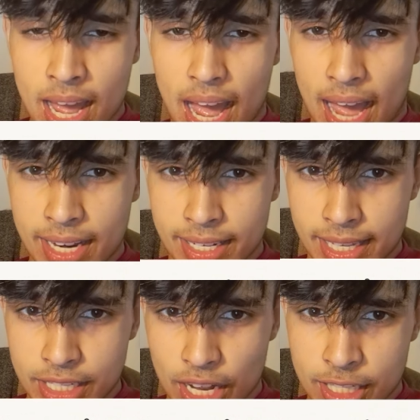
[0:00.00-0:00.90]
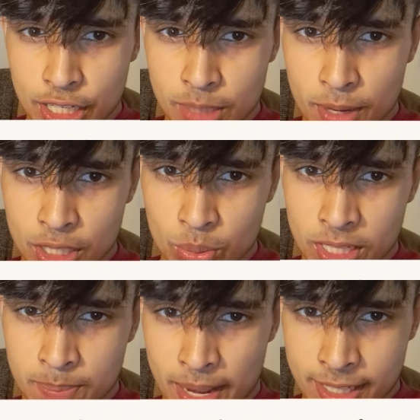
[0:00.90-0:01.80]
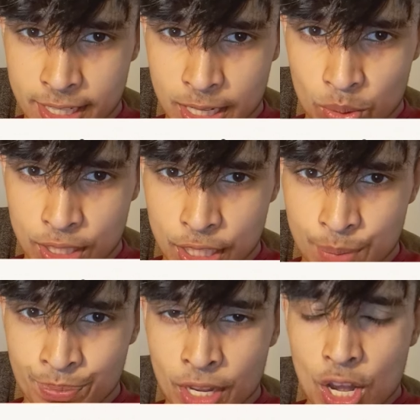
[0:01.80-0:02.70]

and these are interspersed with spacer sequences.